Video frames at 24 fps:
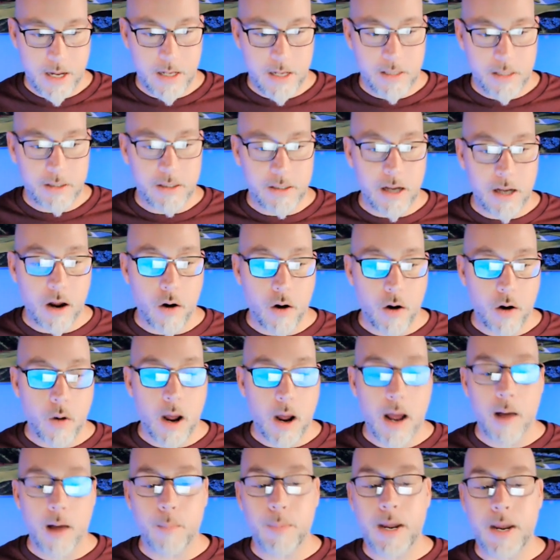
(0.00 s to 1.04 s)

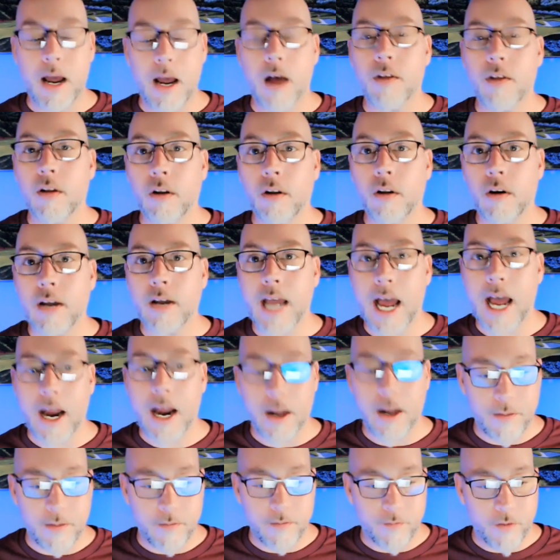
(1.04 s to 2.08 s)
So be on the lookout
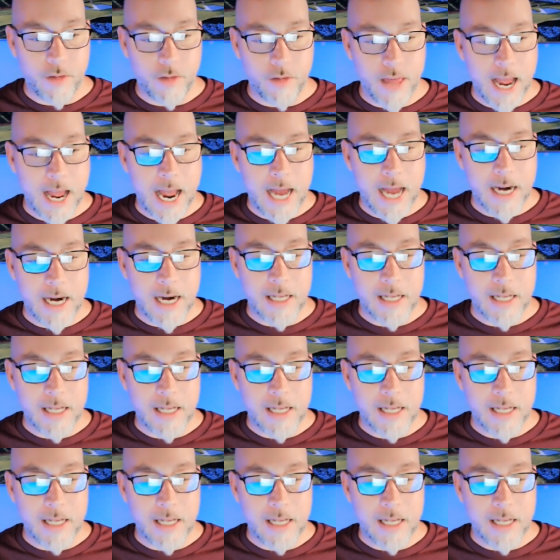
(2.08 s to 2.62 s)
for that,